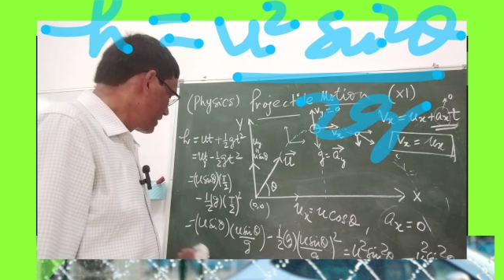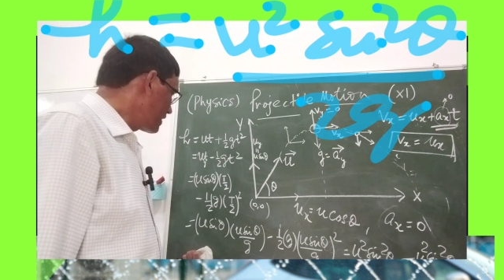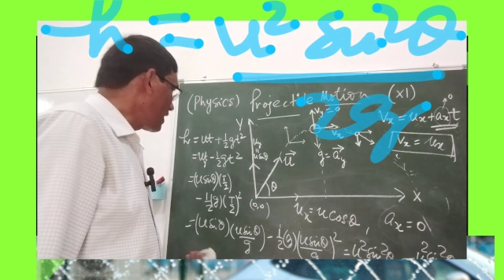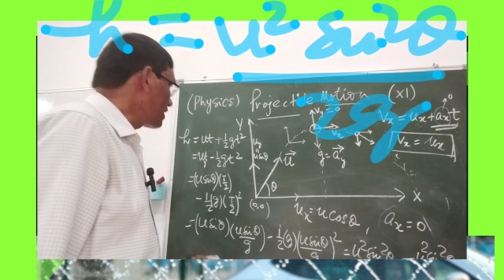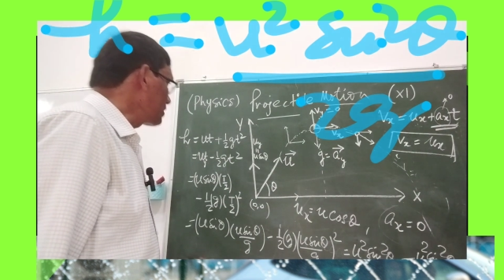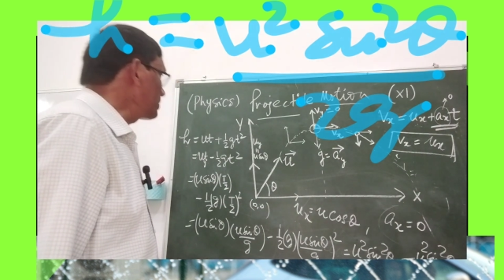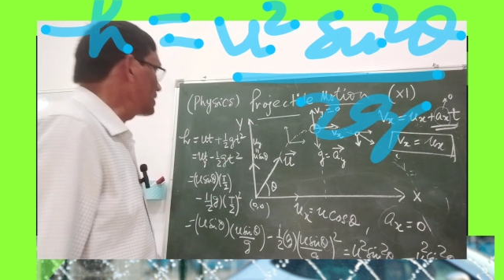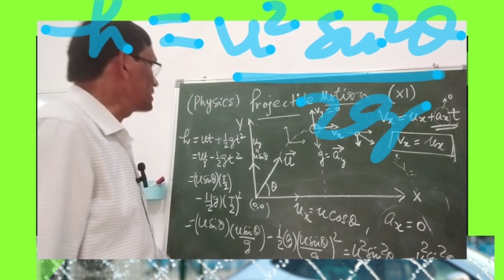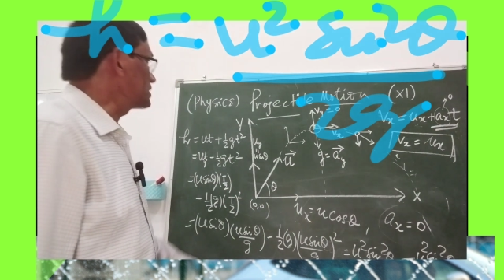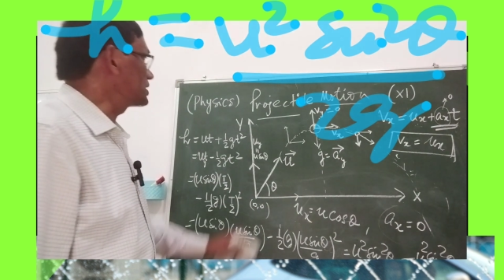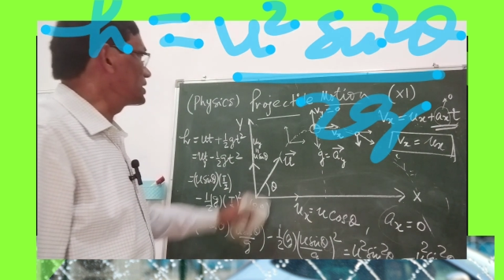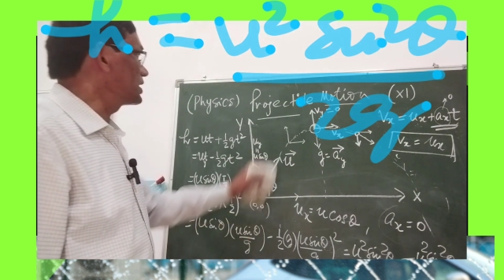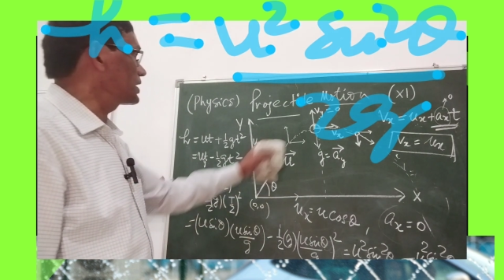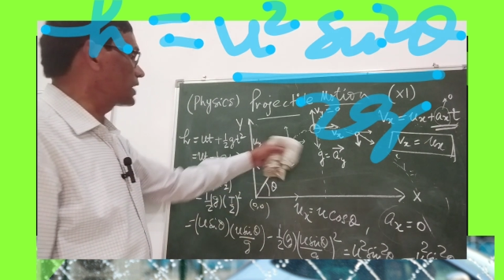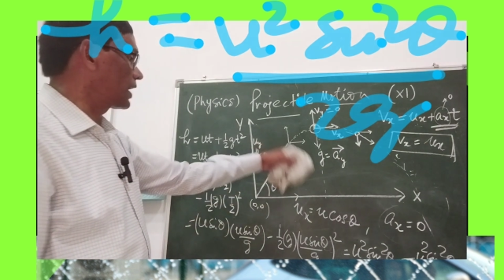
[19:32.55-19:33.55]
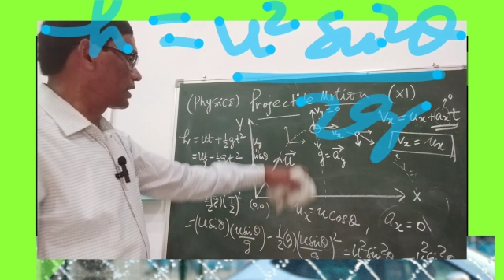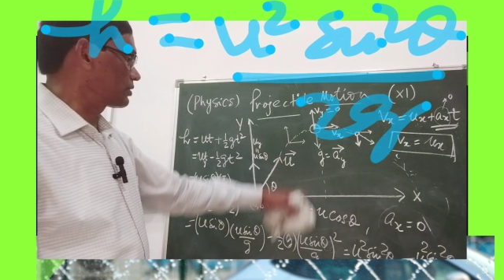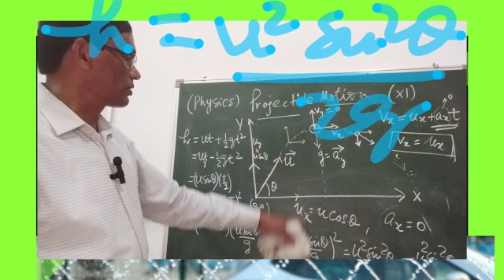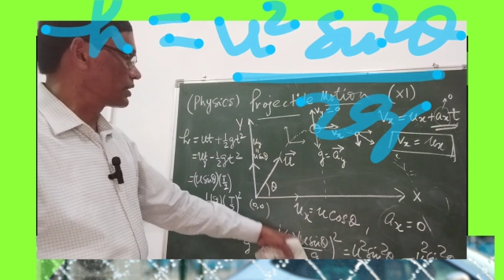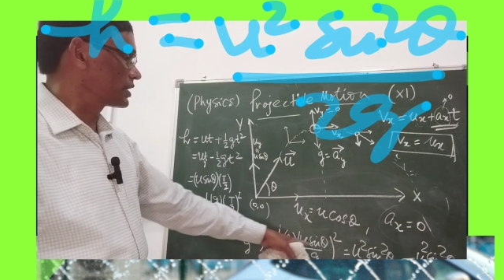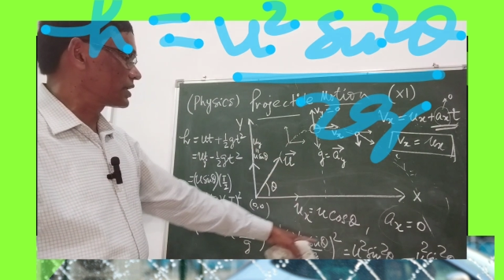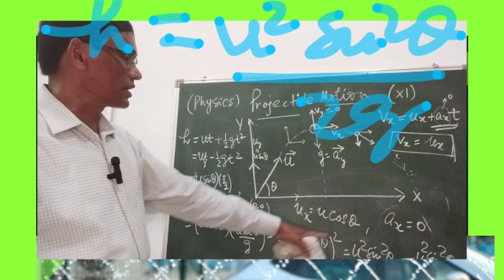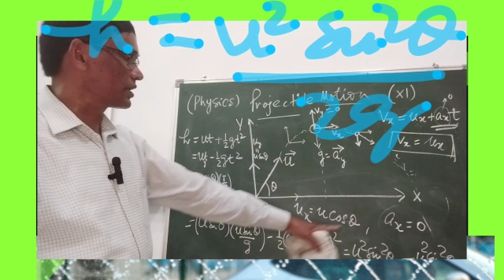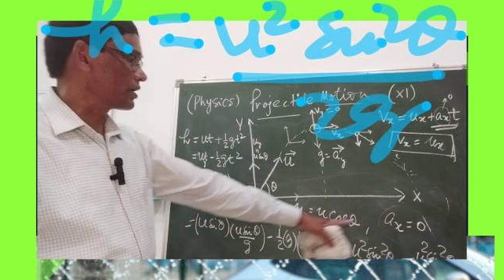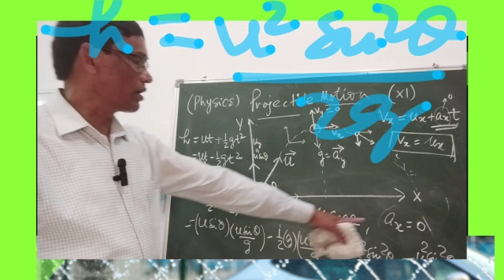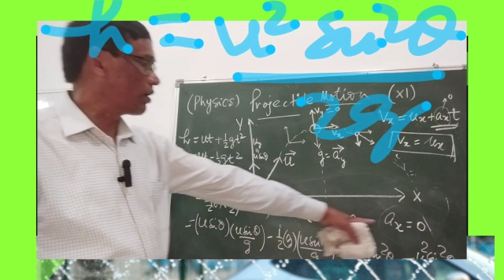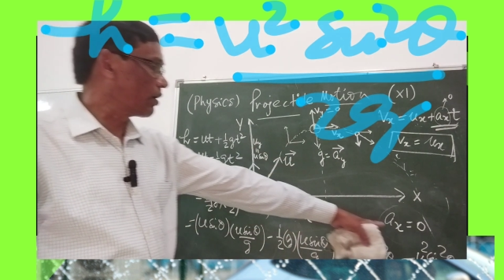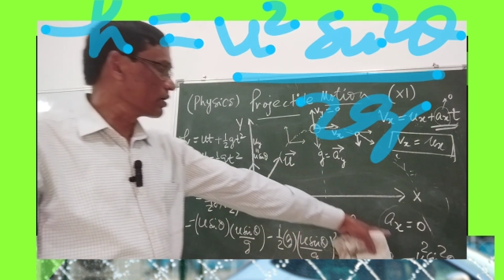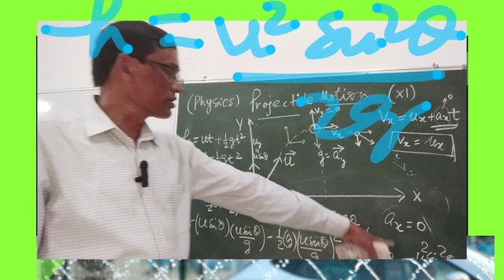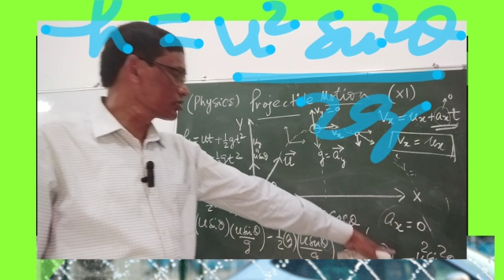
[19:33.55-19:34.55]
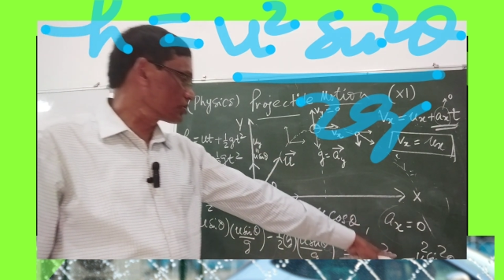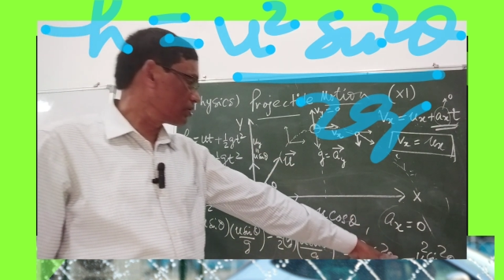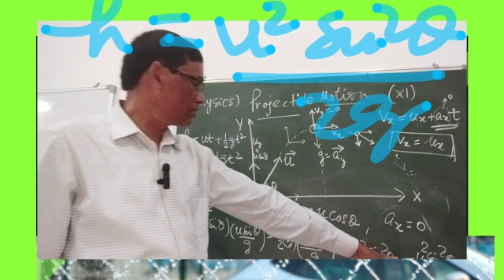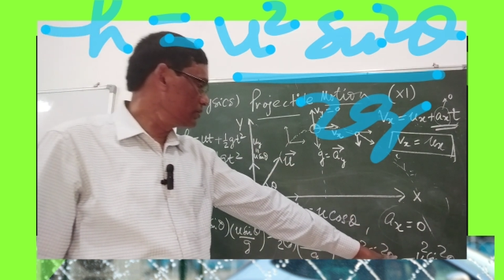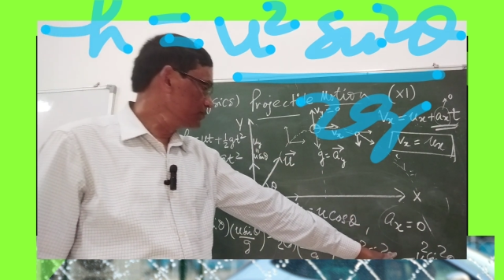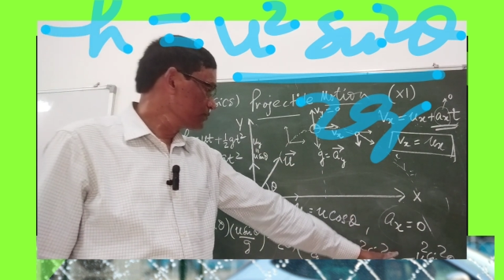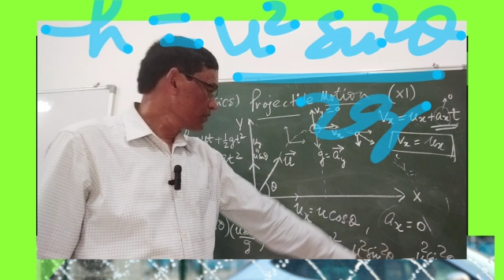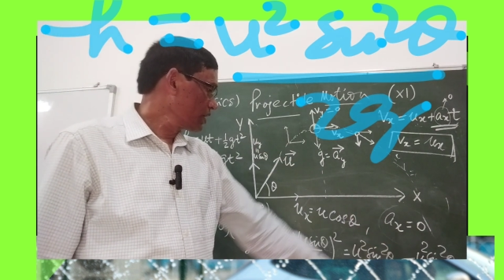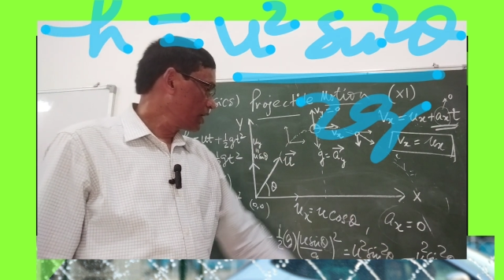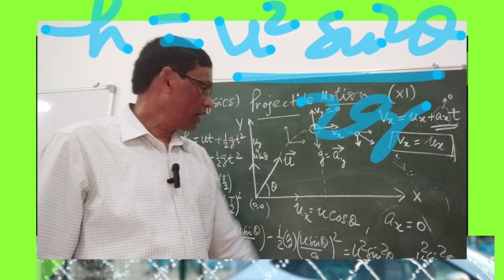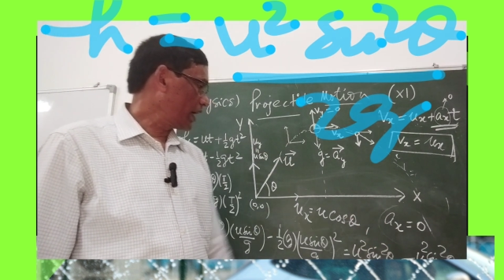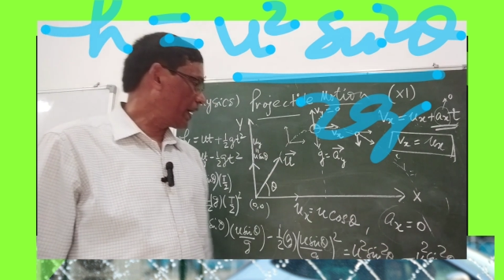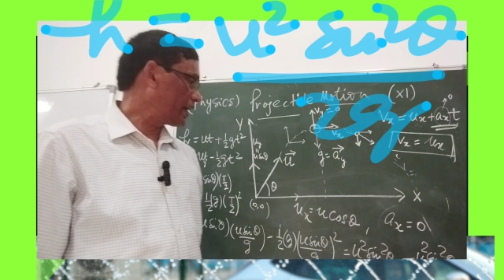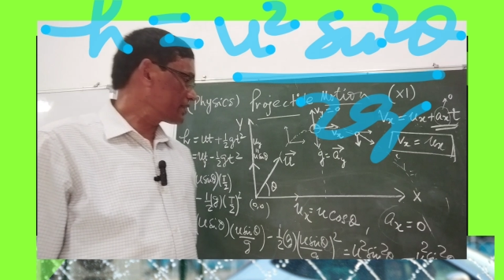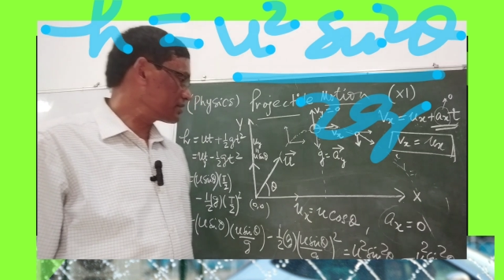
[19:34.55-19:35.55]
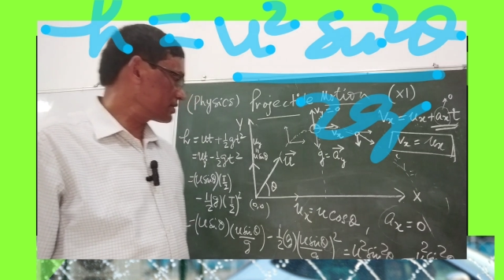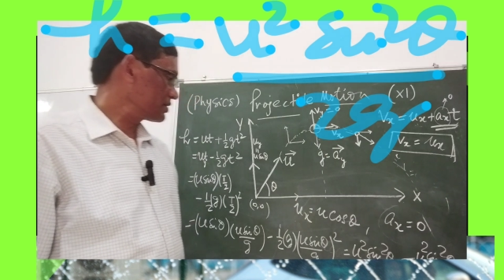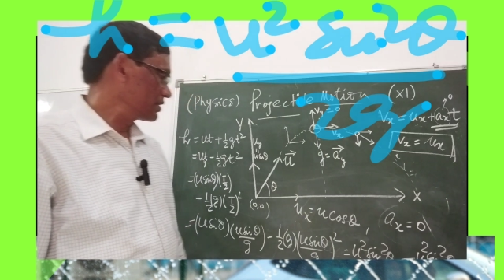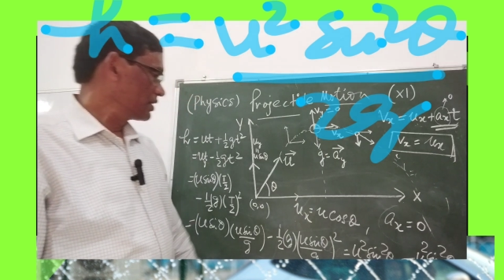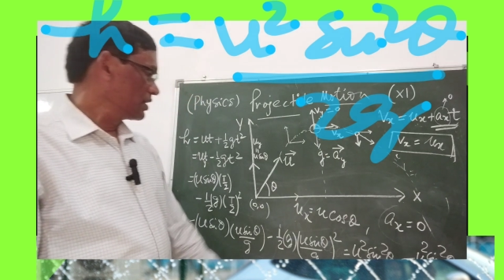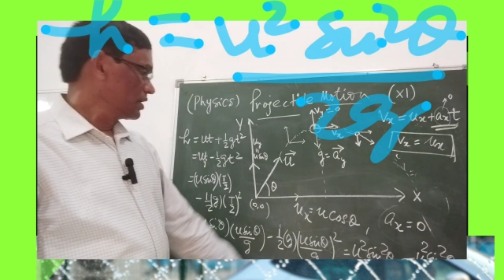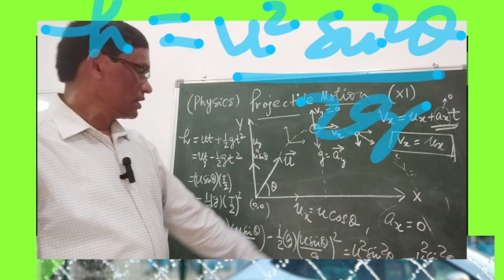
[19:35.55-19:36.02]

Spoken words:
can be easily calculated also as